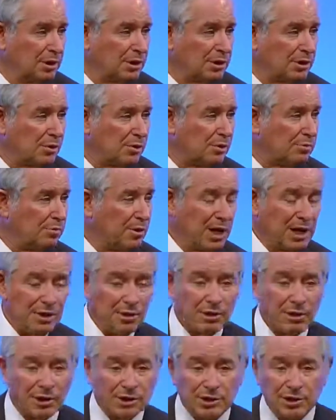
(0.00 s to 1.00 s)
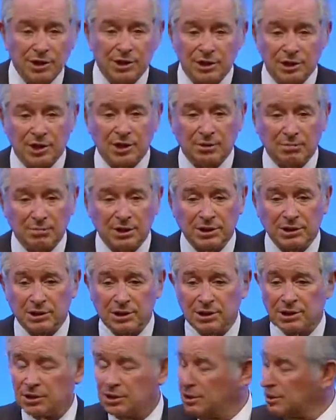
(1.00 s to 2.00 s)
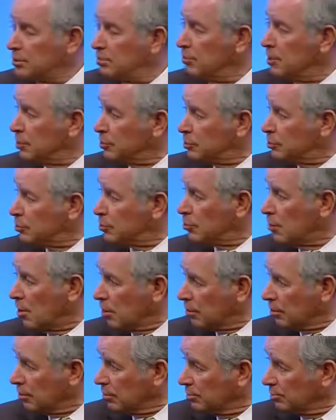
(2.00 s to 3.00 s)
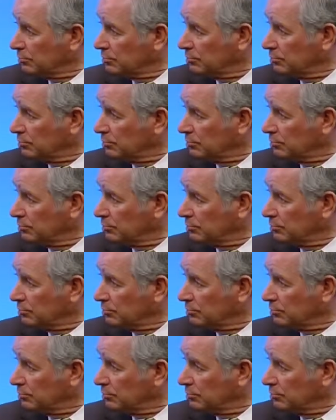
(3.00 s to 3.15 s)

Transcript: So it made our existing businesses much stronger.